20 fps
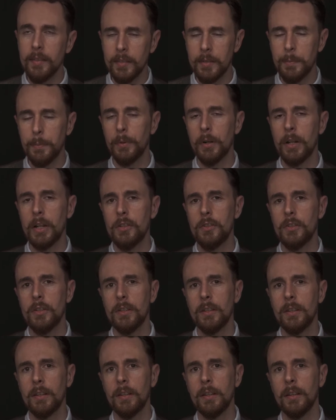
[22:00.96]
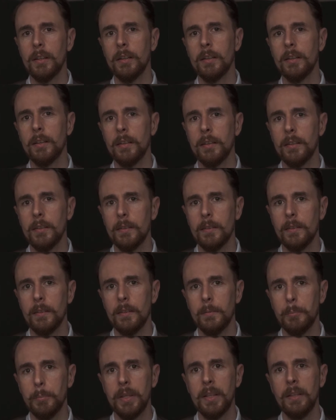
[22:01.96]
inspiration
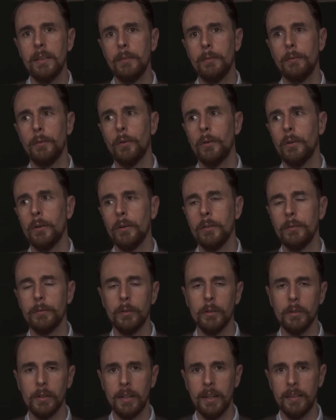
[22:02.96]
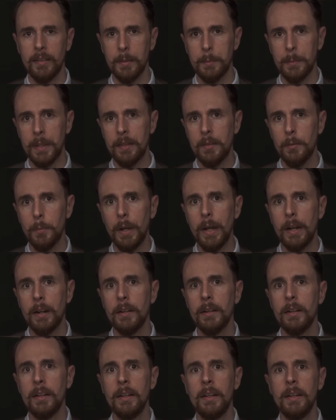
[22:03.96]
piece for classic
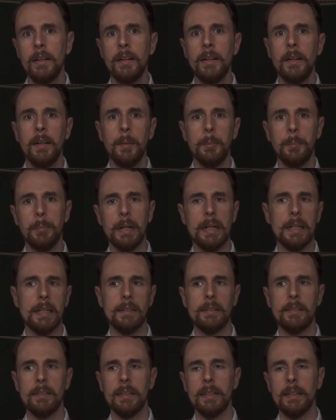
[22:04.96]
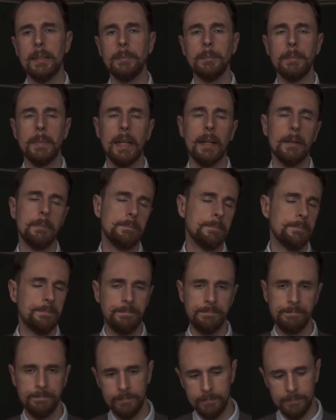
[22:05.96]
menswear. But yeah.
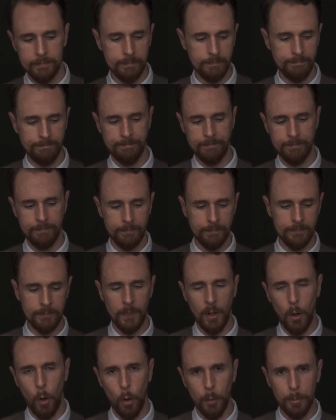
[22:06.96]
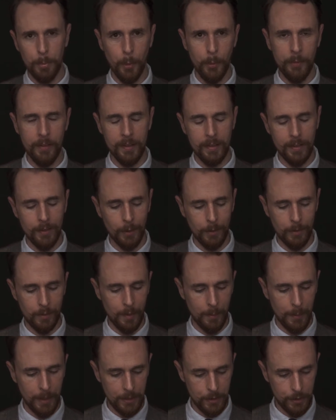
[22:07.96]
Old movies, not
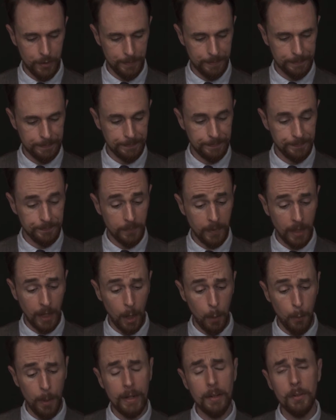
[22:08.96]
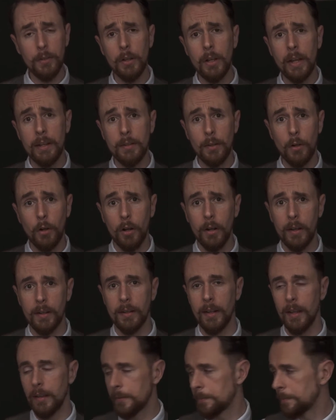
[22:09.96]
so much. Where did you get your collar
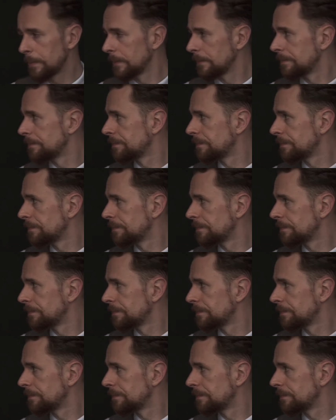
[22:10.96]
clasp?